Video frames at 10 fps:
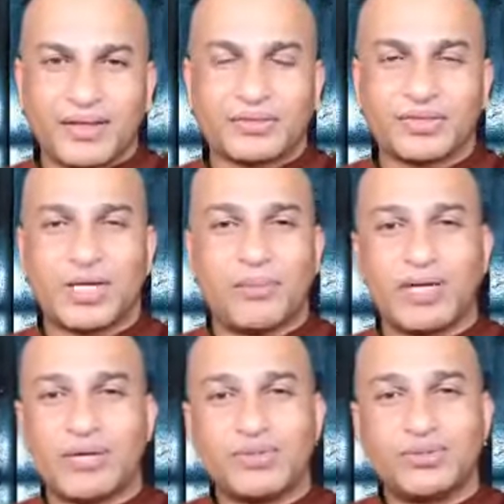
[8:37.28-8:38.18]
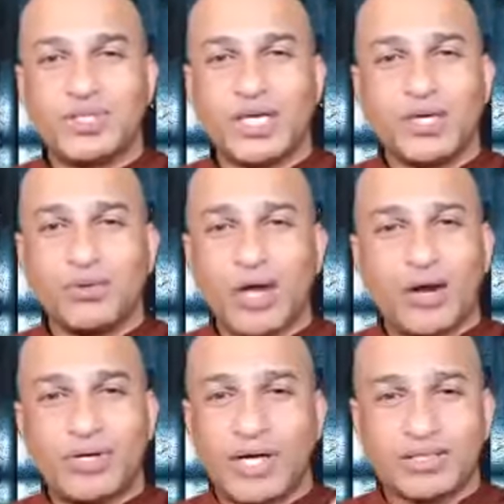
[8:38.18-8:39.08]
So sometimes you think you
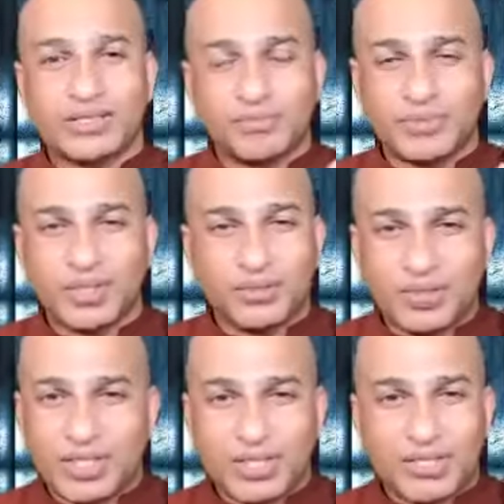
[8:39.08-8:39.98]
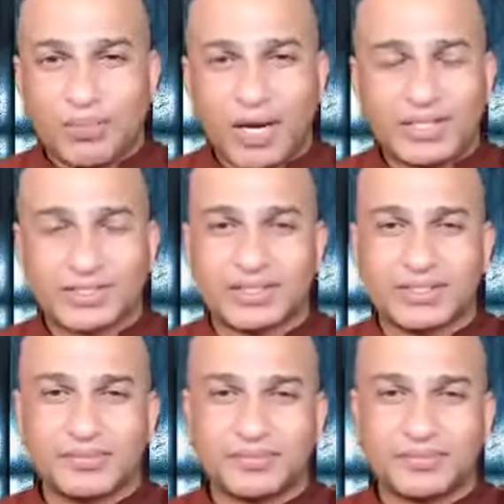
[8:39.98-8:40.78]
have done something good in the past.